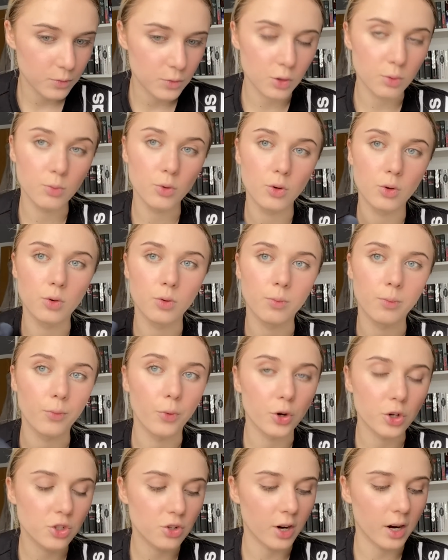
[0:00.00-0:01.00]
do more
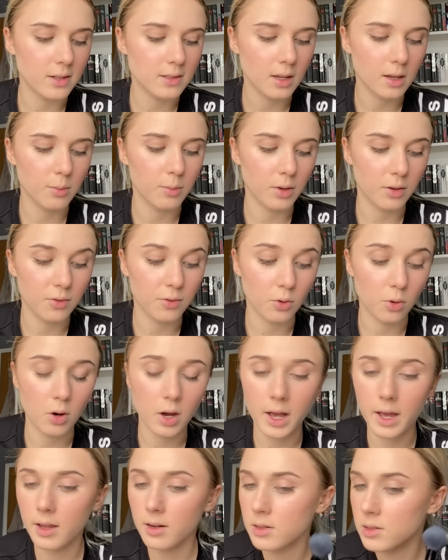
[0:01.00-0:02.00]
moisturizing
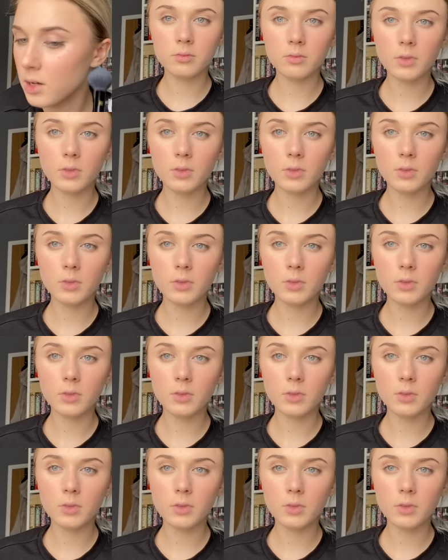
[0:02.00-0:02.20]
beforehand.